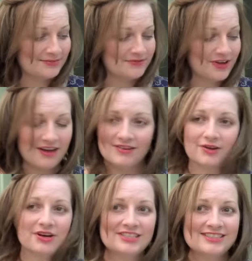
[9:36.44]
if you have any
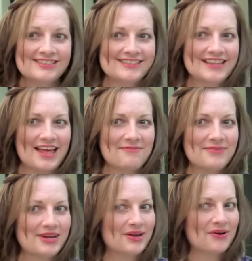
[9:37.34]
questions, let
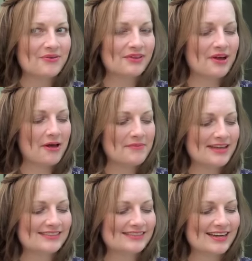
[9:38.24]
me know in the
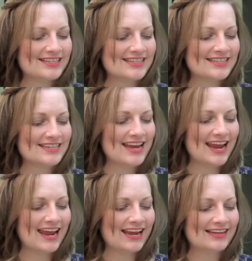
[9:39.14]
comment section,
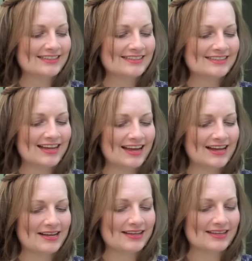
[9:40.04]
and
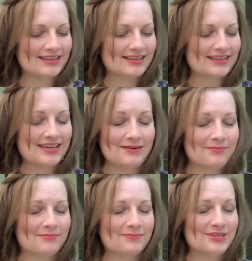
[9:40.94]
keep
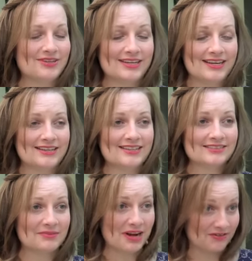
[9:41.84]
tuning in because
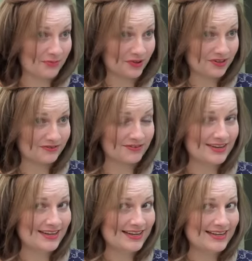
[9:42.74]
I'm going to have more of
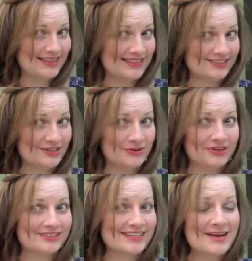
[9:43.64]
these
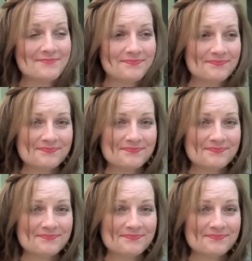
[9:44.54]
tutorials to come.